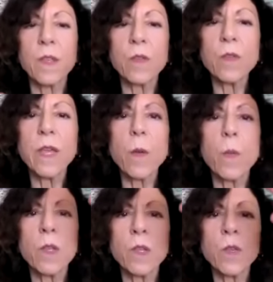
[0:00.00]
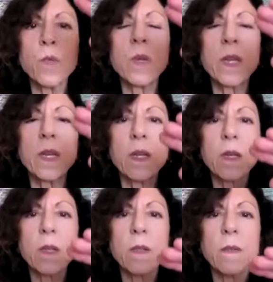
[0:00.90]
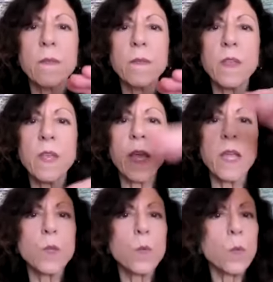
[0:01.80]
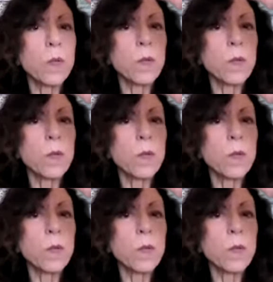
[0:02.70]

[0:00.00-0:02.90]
You'll get what you need, and you will